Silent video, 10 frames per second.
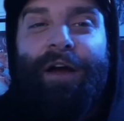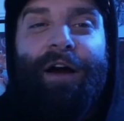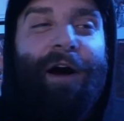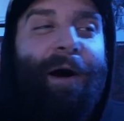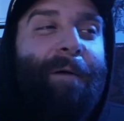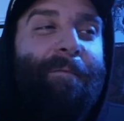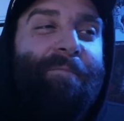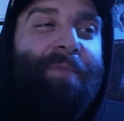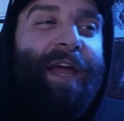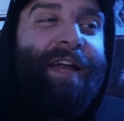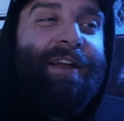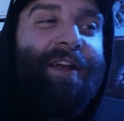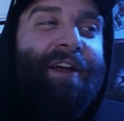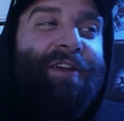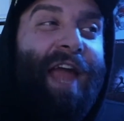
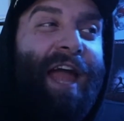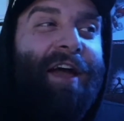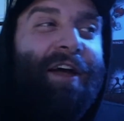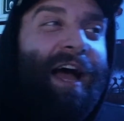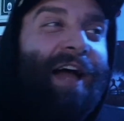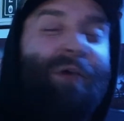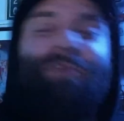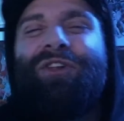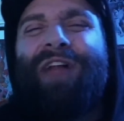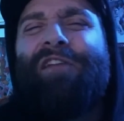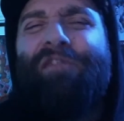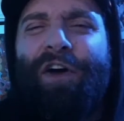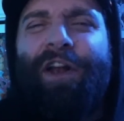It was a lot of fun.